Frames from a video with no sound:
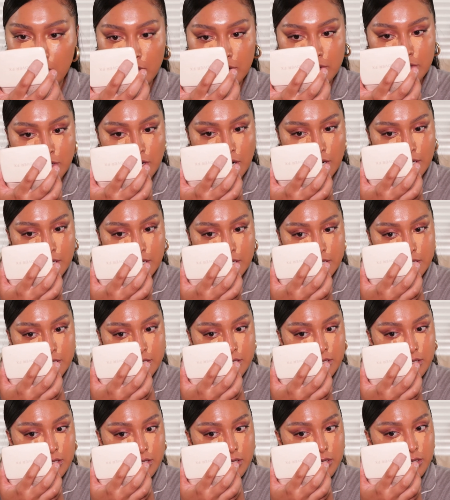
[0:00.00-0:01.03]

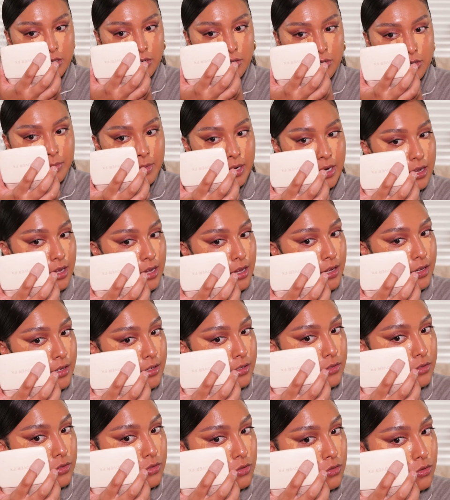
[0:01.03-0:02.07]
darkness under my
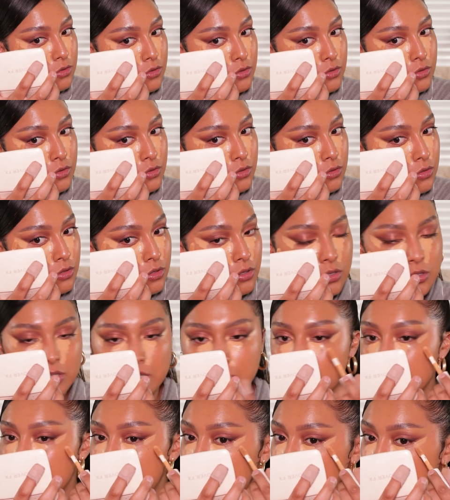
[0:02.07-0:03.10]
eyes, because
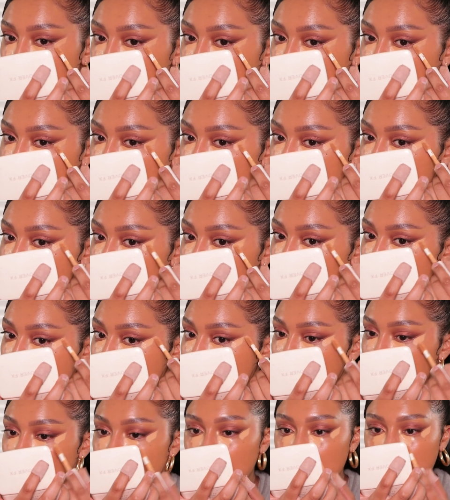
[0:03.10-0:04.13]
I do have
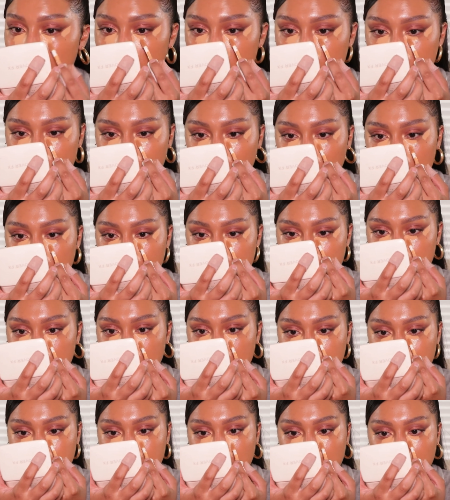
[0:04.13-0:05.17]
darkness
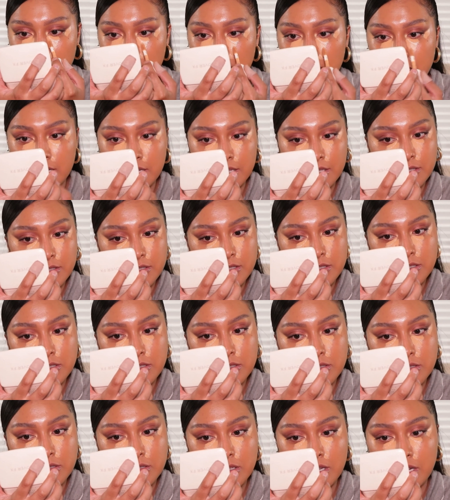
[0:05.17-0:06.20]
under my eyes,
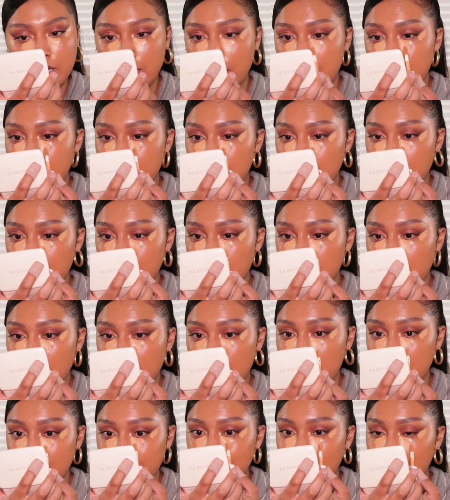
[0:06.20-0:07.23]
and I
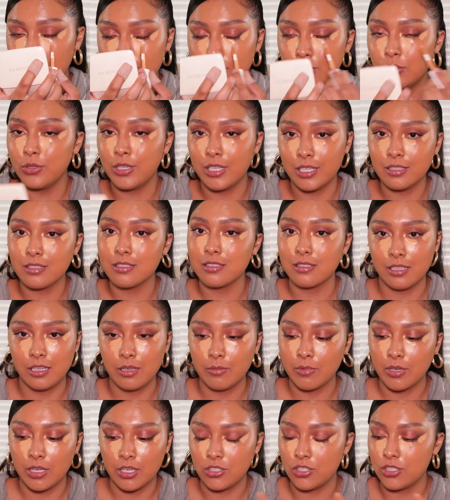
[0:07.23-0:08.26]
do get
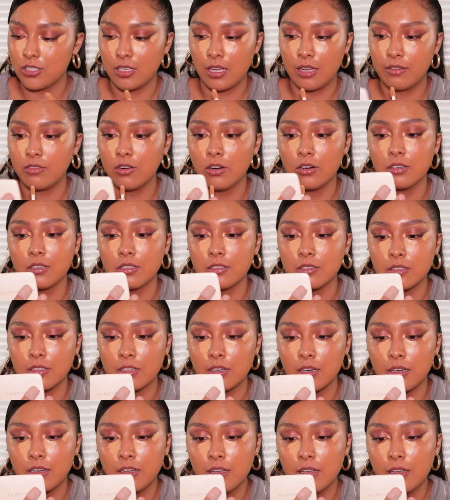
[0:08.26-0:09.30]
sleep. I just have darkness
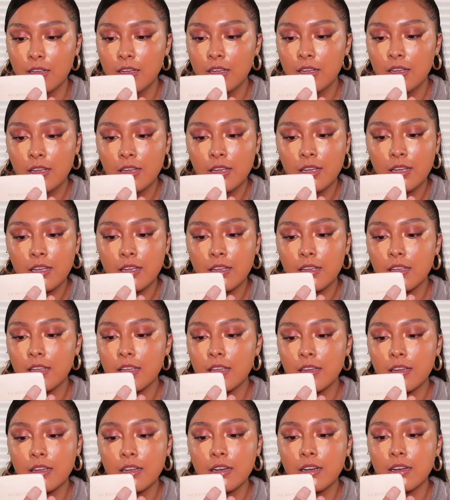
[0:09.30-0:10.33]
there.
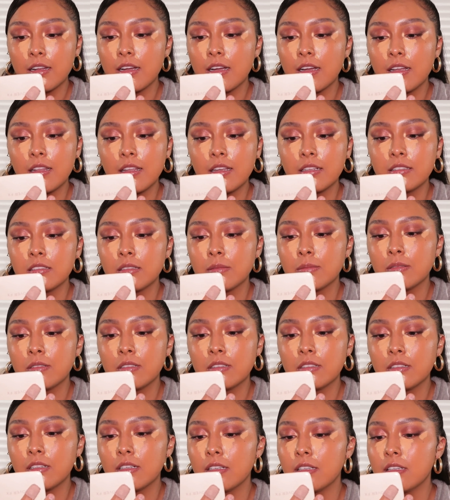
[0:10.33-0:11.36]
And I like to put
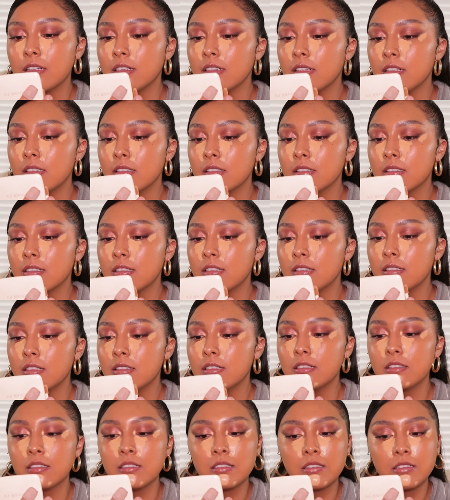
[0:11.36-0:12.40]
it right here
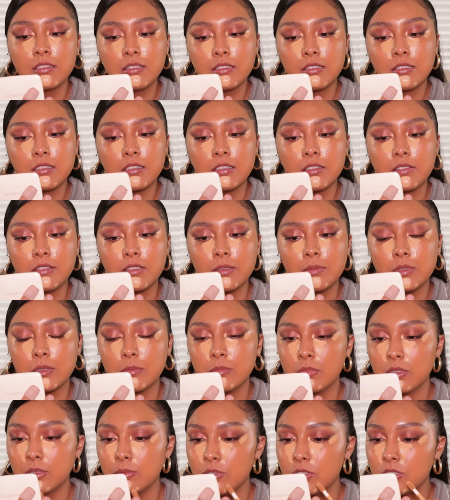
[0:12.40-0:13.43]
also, cover up some
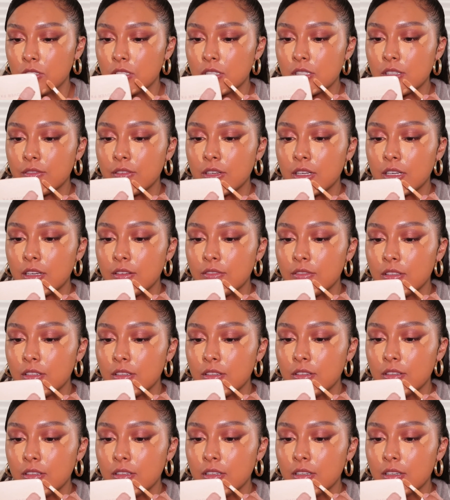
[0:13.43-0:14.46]
blemishes if I have
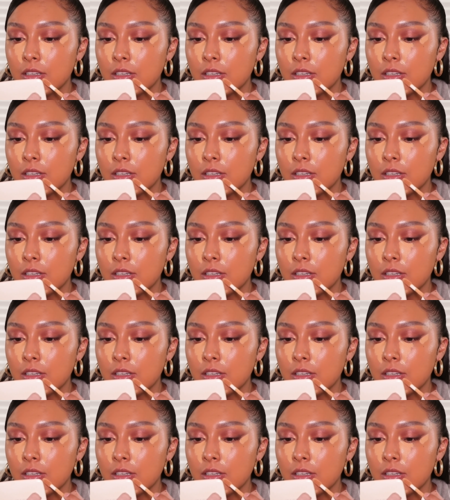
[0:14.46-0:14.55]
to.